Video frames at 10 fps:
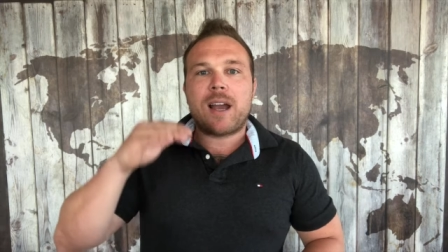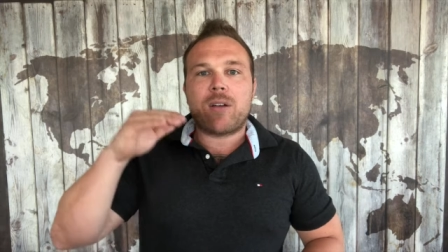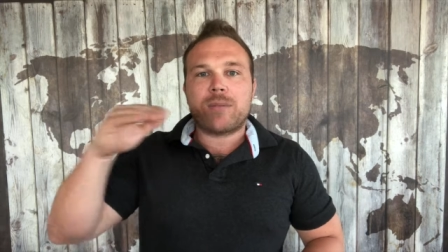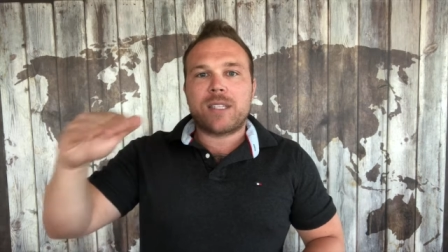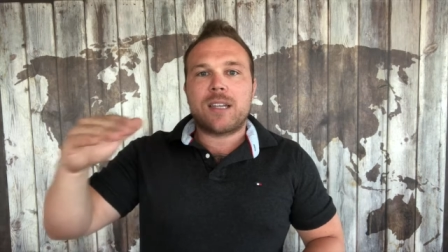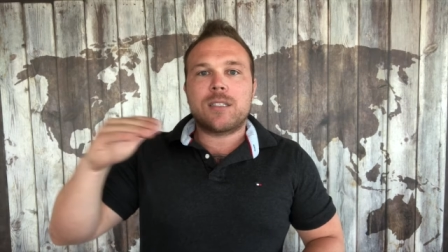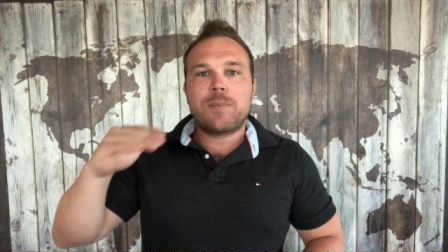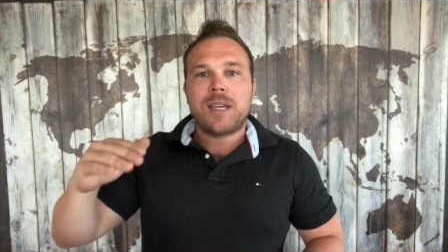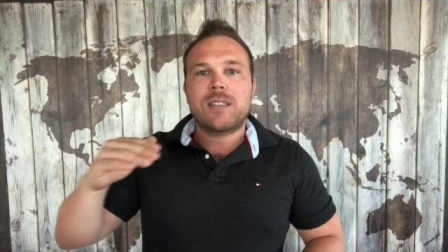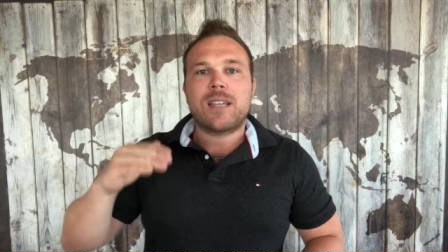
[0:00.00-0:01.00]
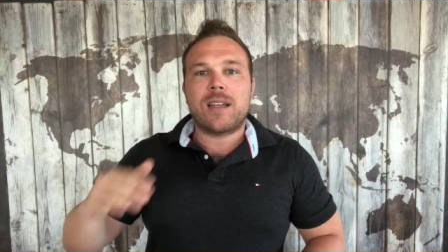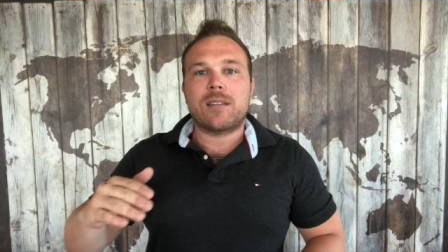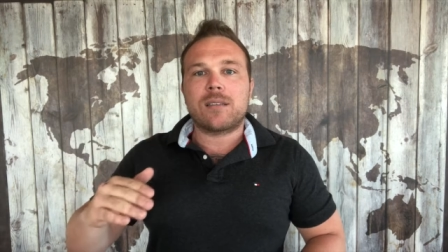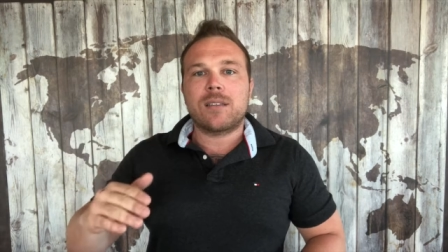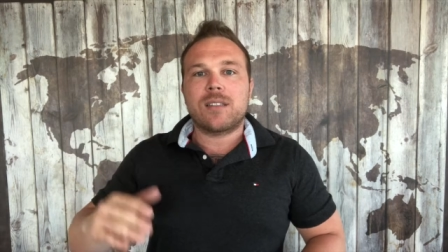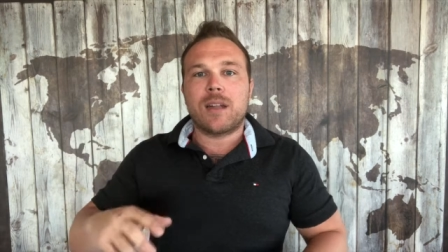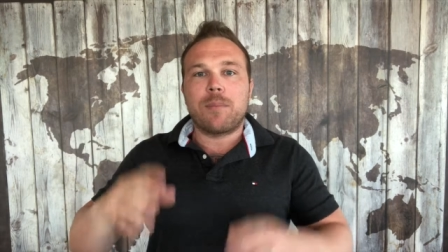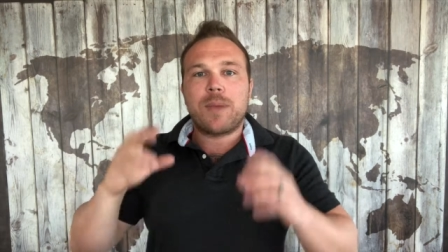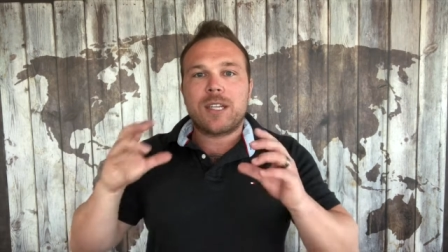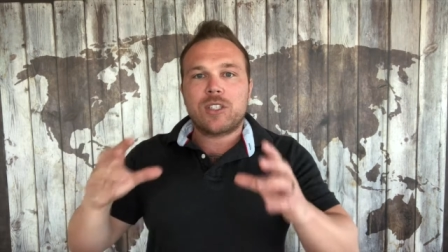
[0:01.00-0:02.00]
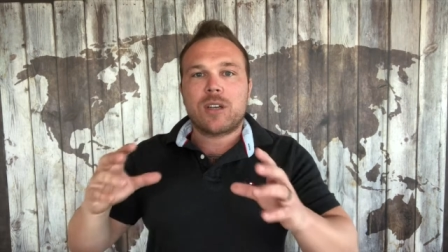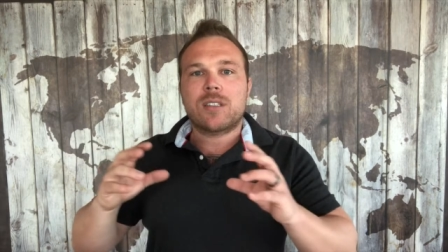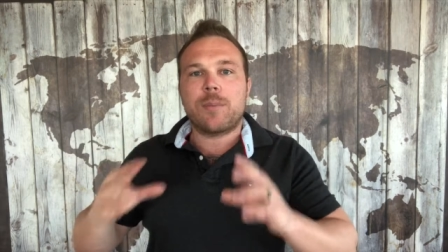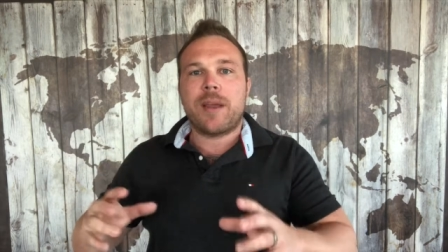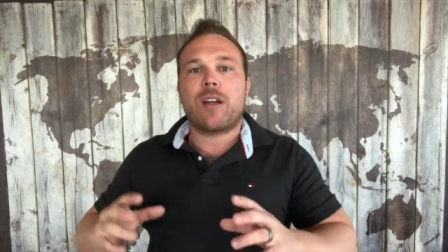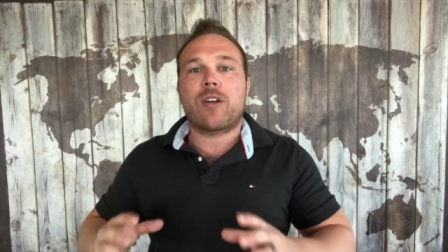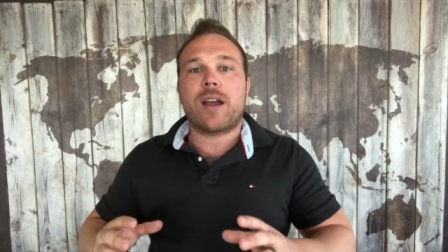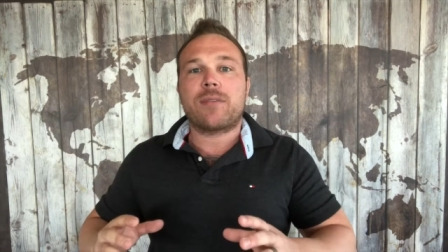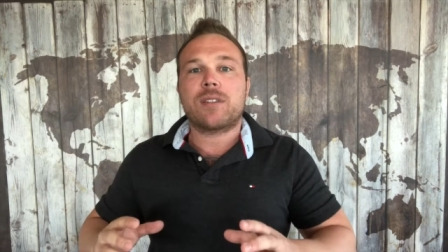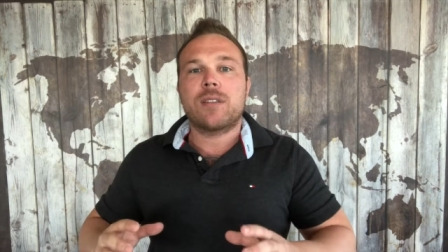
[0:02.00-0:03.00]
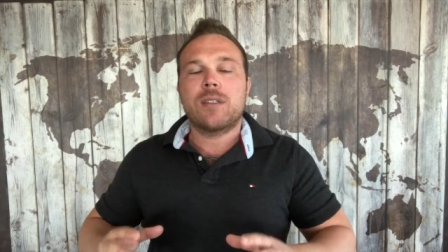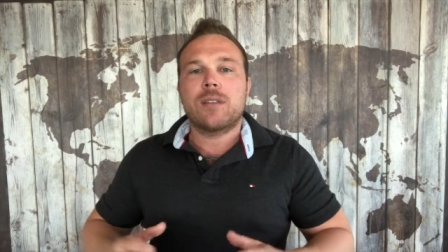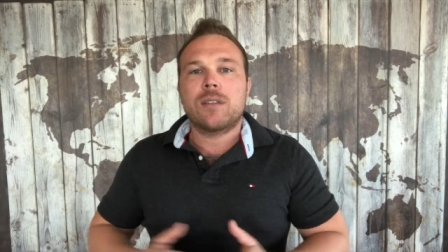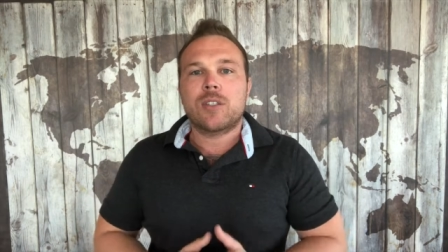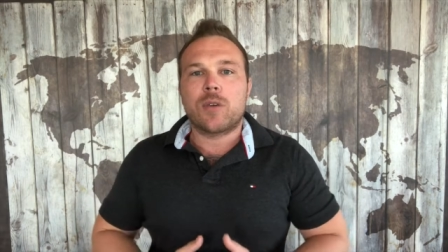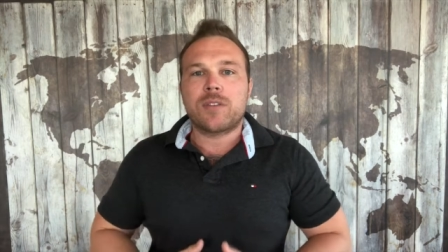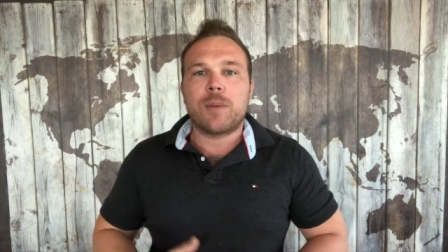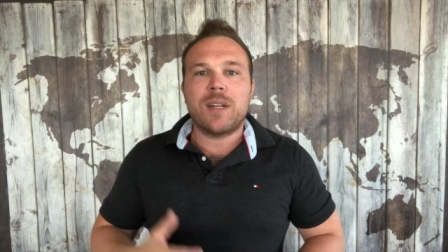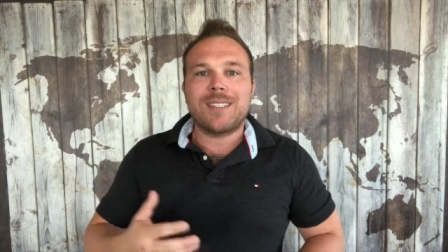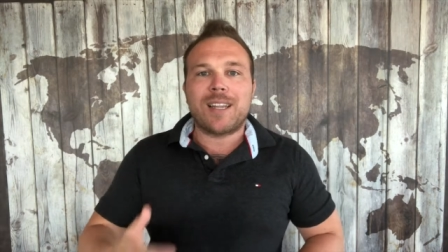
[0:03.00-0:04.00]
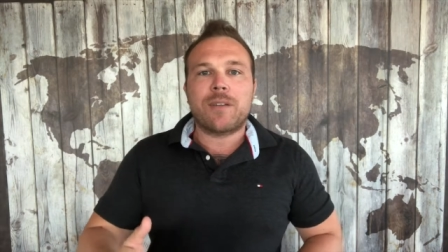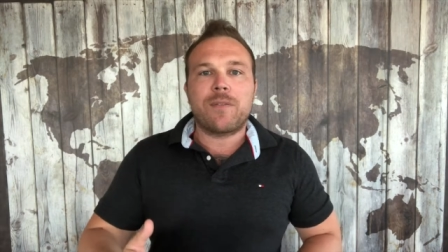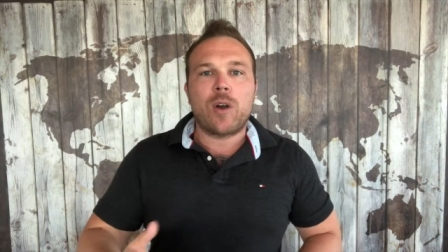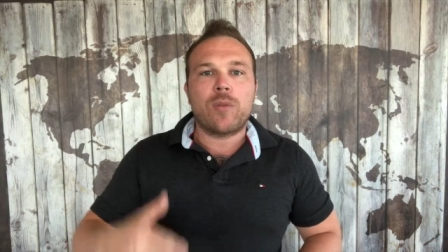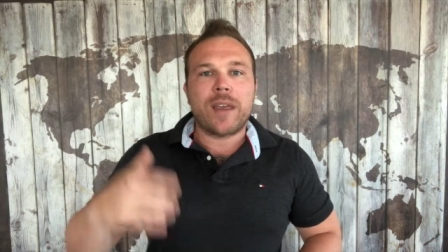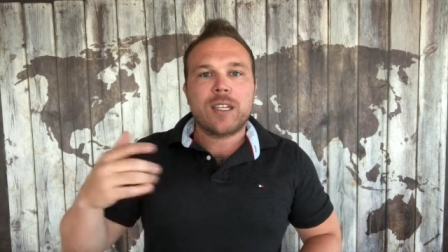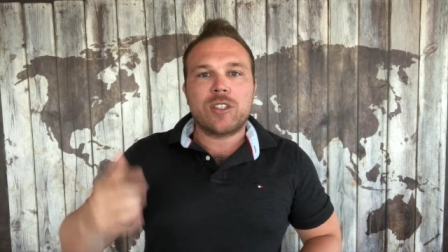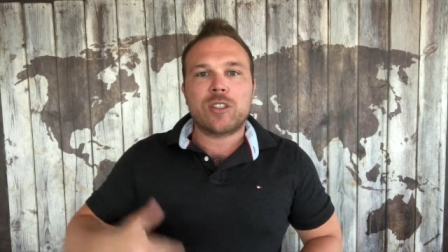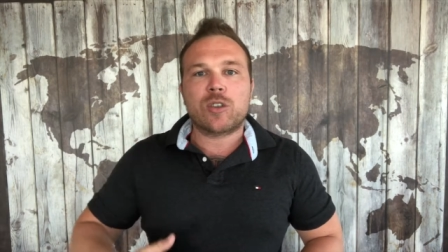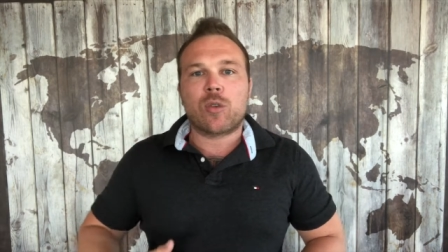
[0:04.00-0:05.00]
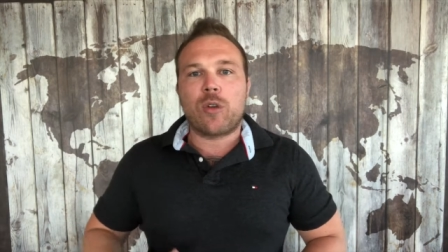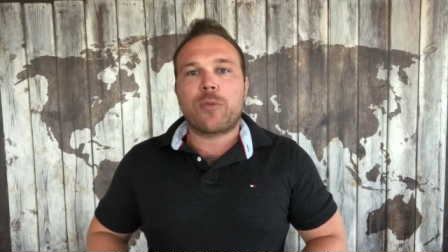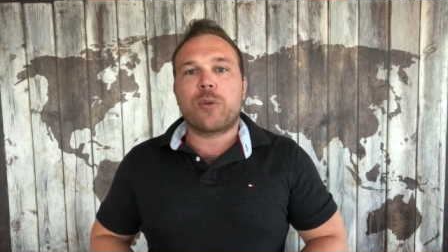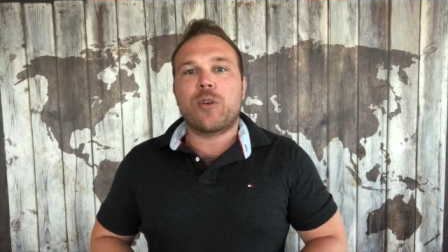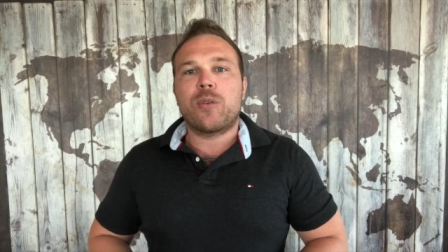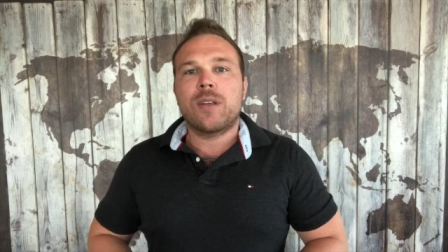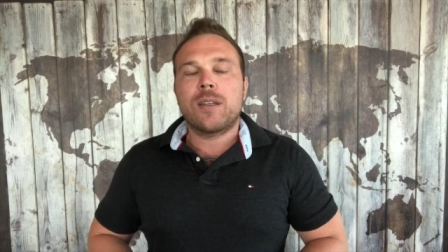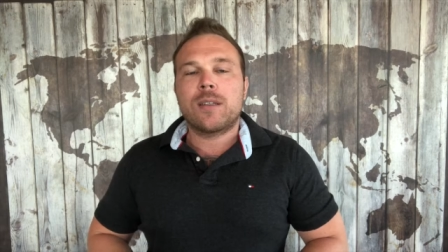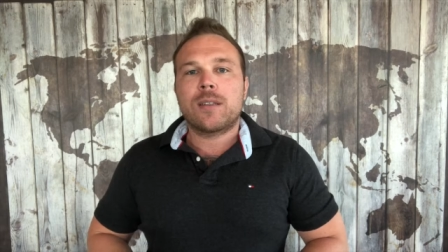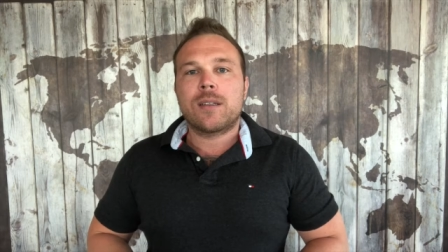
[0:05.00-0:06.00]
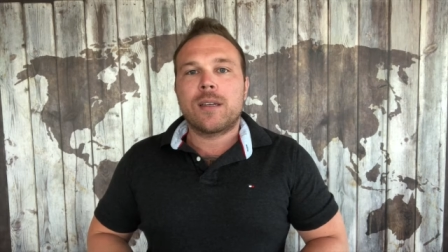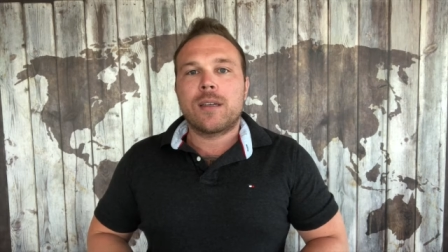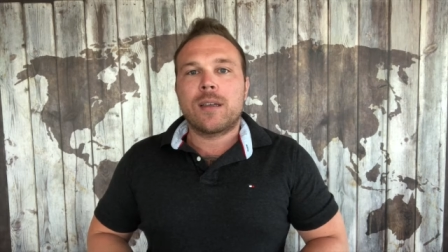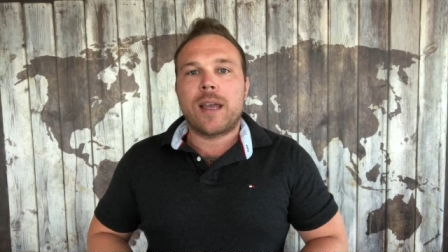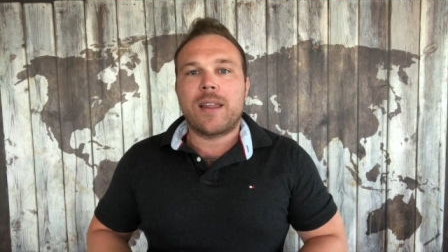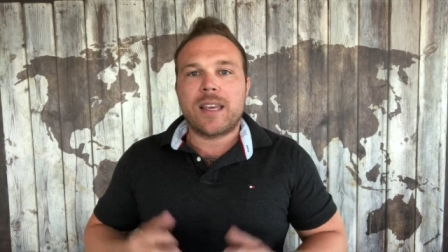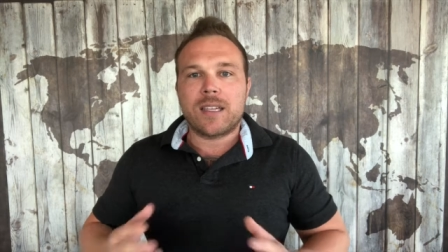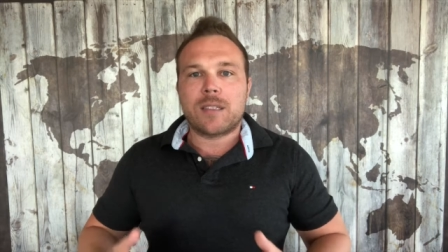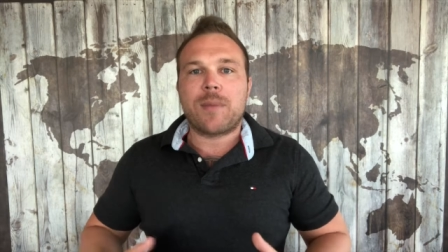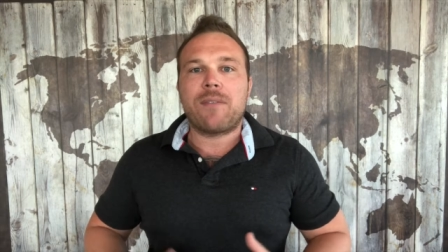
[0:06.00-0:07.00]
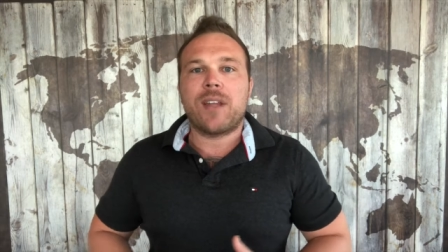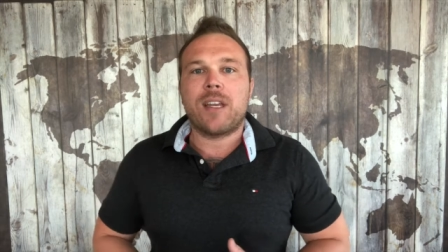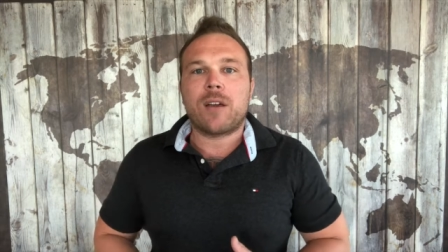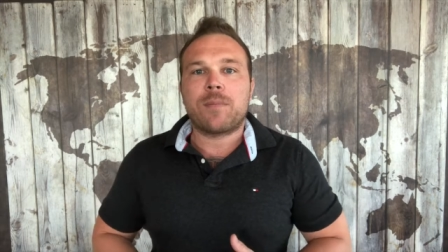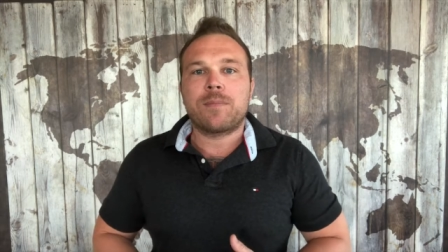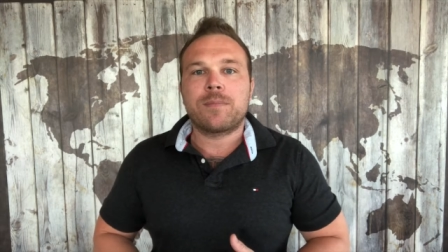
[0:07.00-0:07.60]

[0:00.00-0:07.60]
out sentence by sentence instead of big chunks of paragraphs. So if somebody's on their phone, they can just scroll through and then get to my video.